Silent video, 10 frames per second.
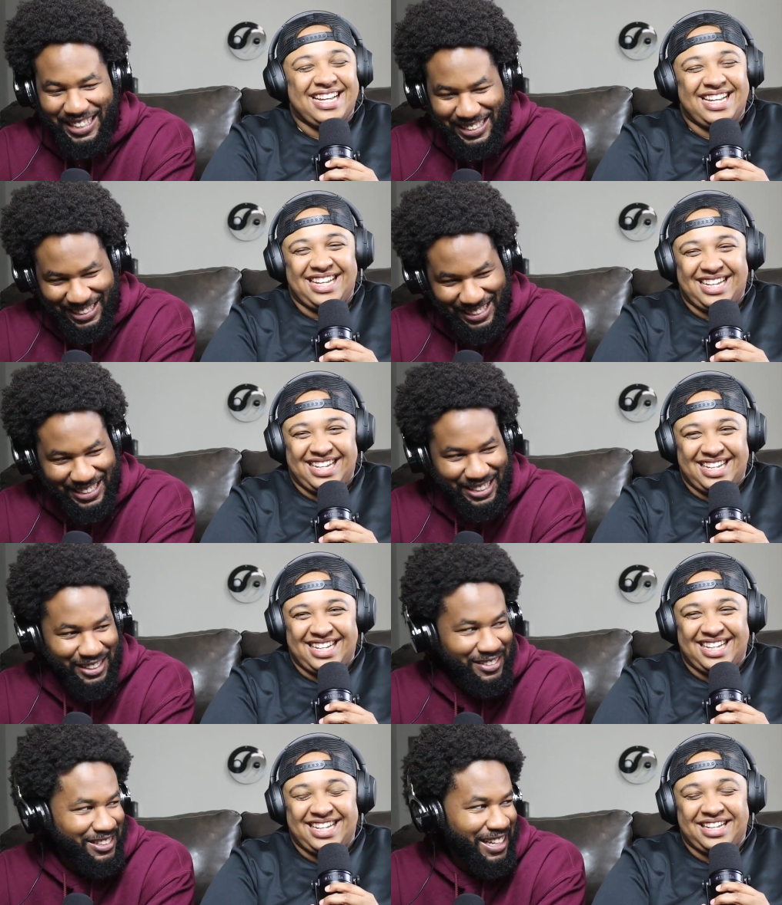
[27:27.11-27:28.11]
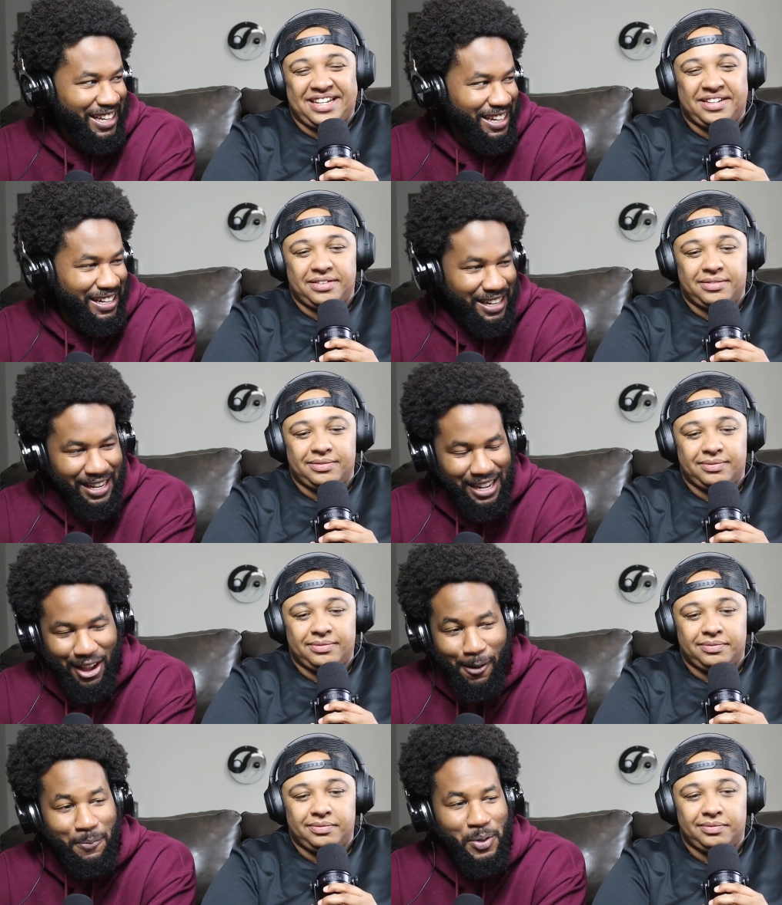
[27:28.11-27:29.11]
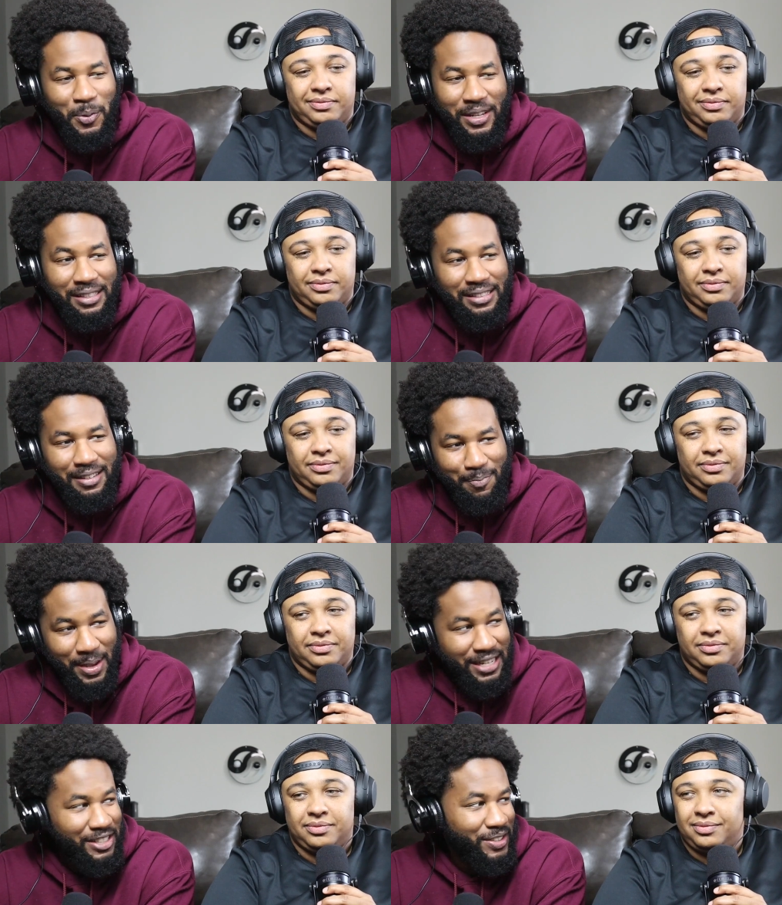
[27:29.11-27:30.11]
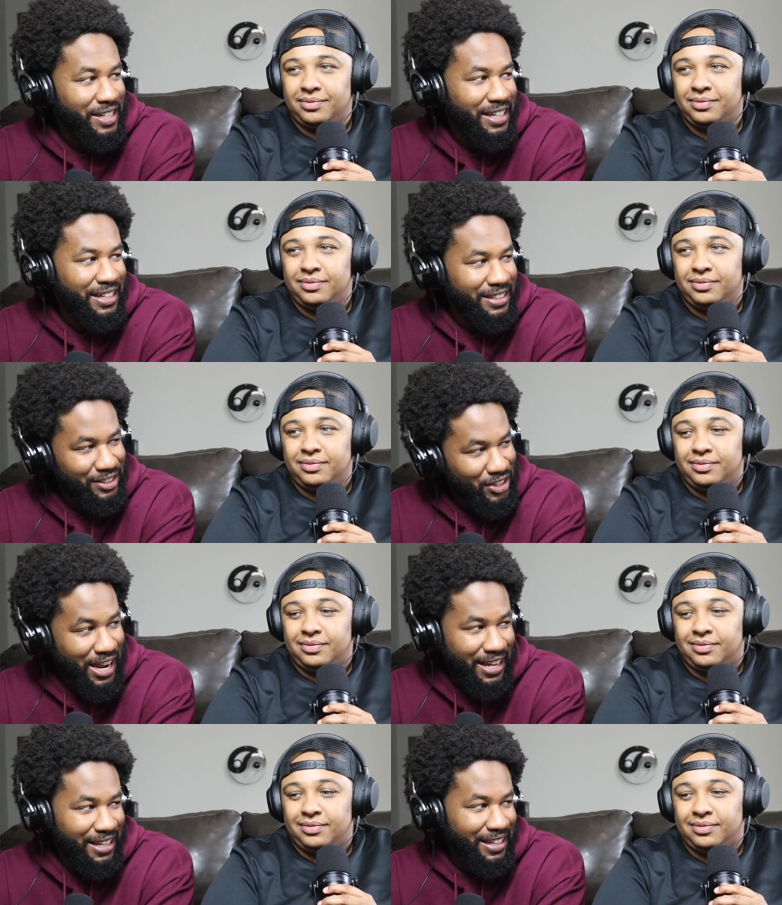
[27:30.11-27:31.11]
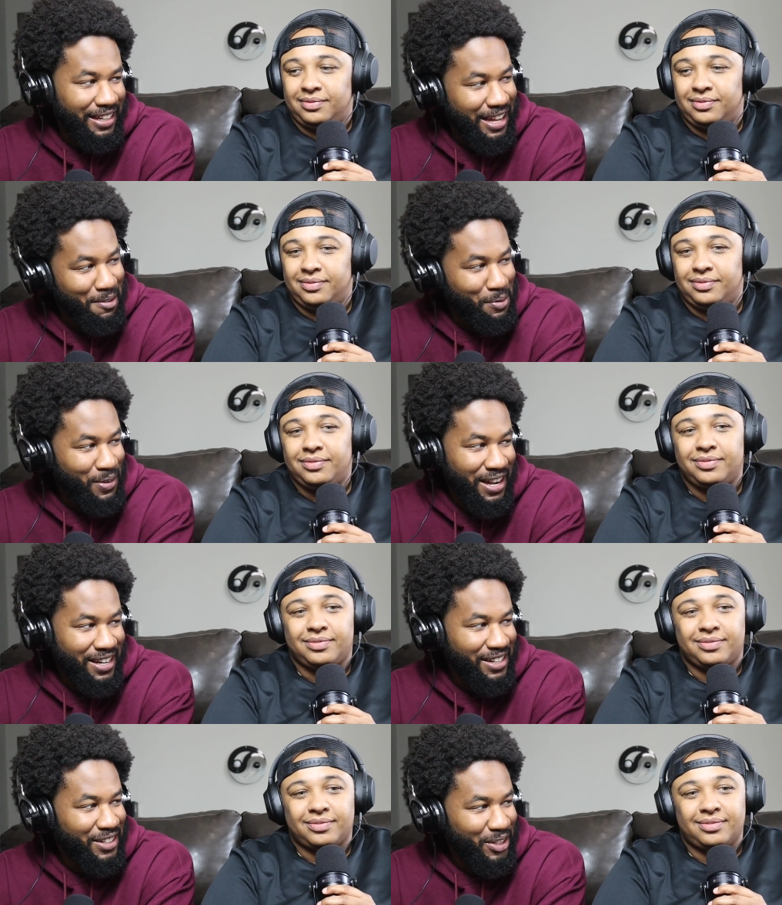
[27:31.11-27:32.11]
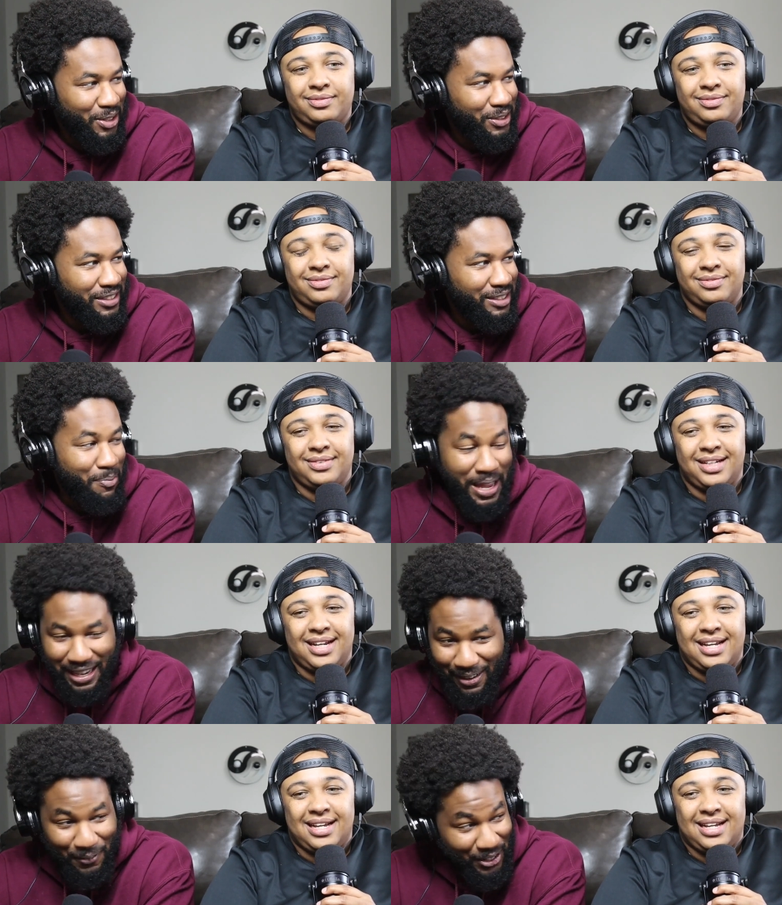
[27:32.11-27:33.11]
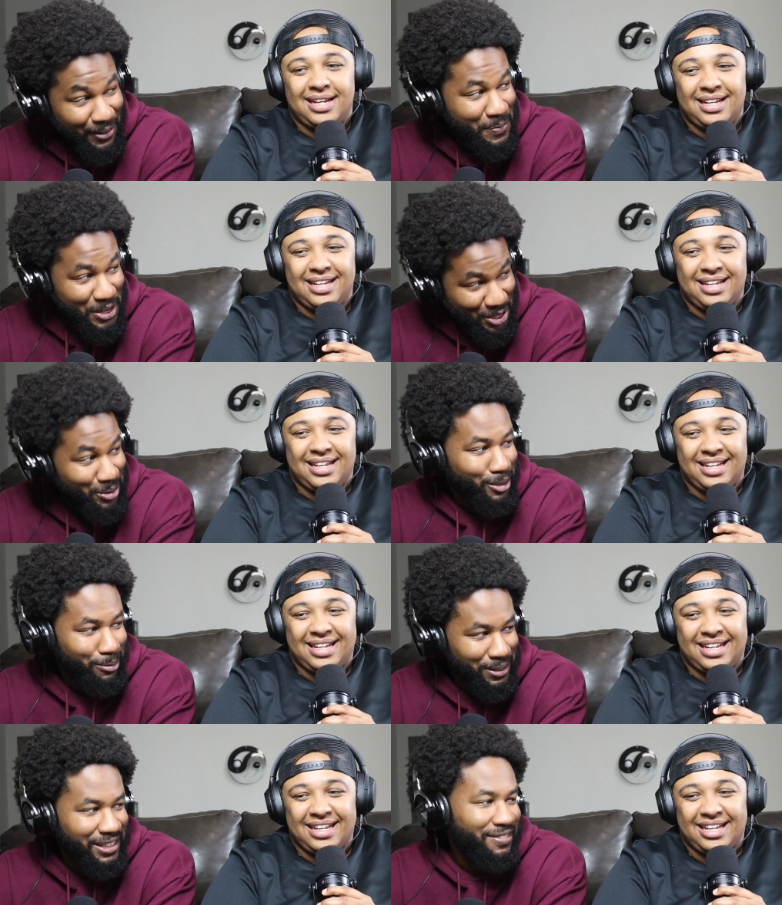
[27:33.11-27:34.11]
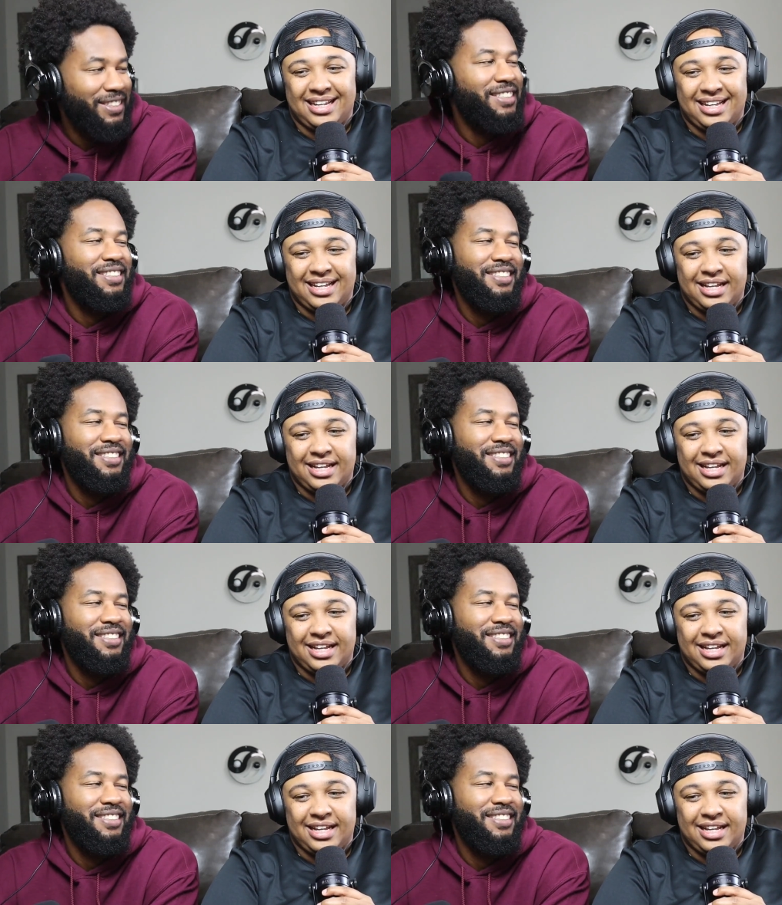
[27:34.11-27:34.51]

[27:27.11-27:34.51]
Speaker 1: incentives that can help you with measuring and tracking and gamifying your goals, or making it fun for you specifically?